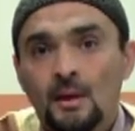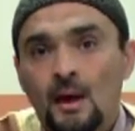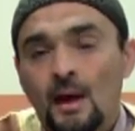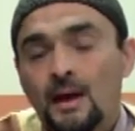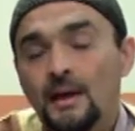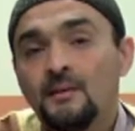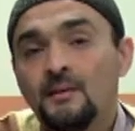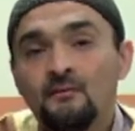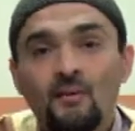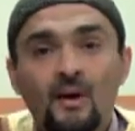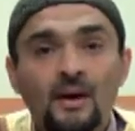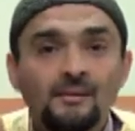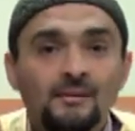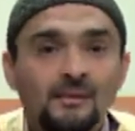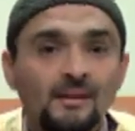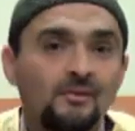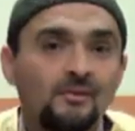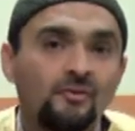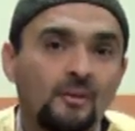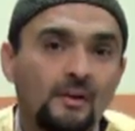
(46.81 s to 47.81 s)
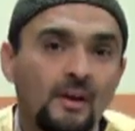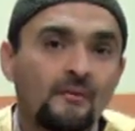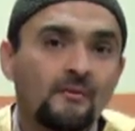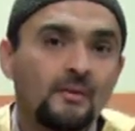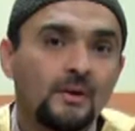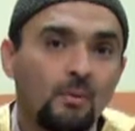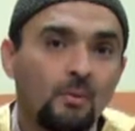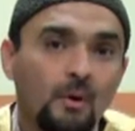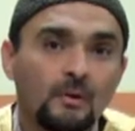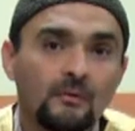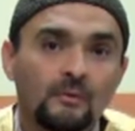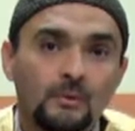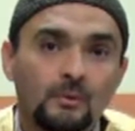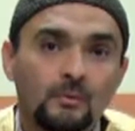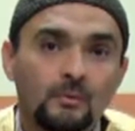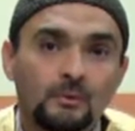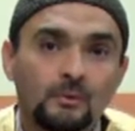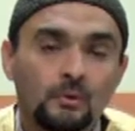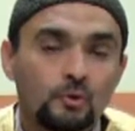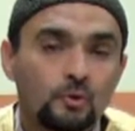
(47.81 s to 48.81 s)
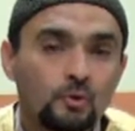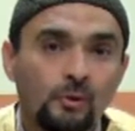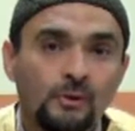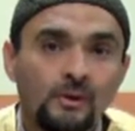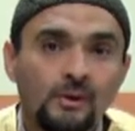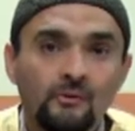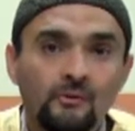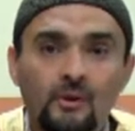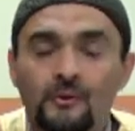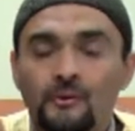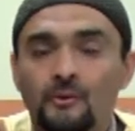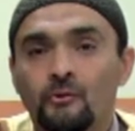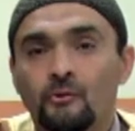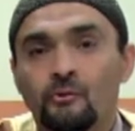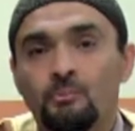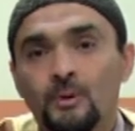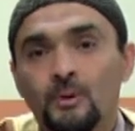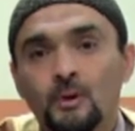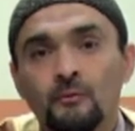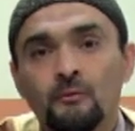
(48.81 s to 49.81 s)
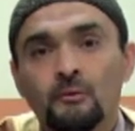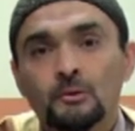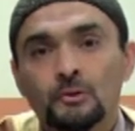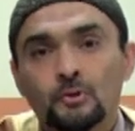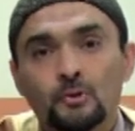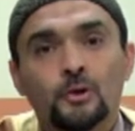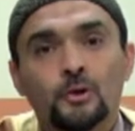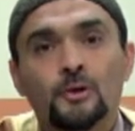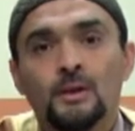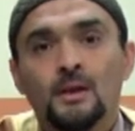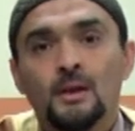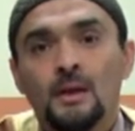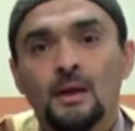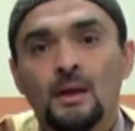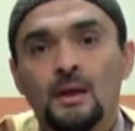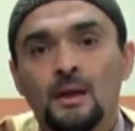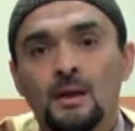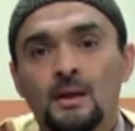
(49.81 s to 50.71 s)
I invite each and every one of you to join us on this beautiful journey